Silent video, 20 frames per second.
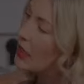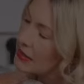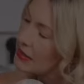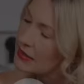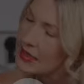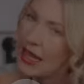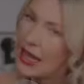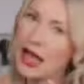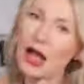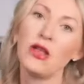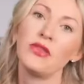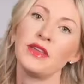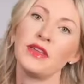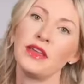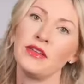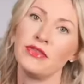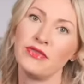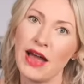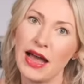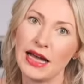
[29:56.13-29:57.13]
Plus
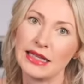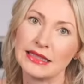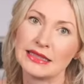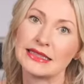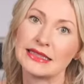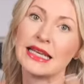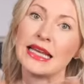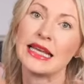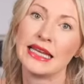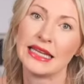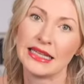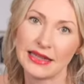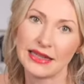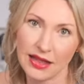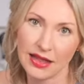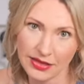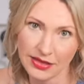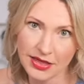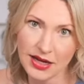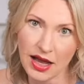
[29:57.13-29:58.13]
healthy fats
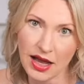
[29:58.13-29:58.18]
in the